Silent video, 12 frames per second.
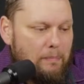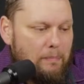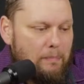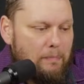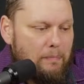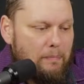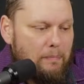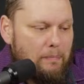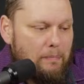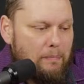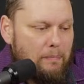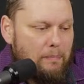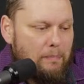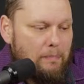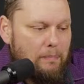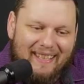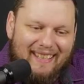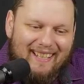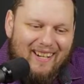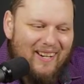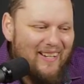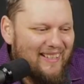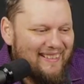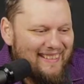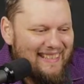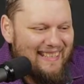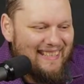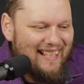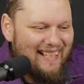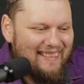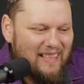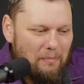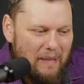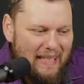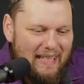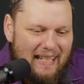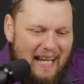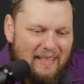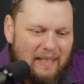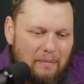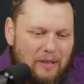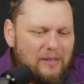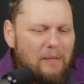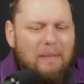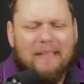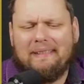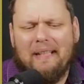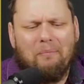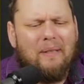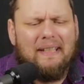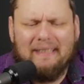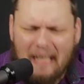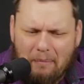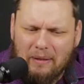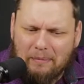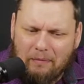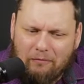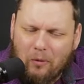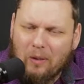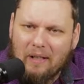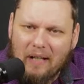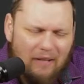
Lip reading: This is one dude on the committee, AW. Somebody said what his name was before.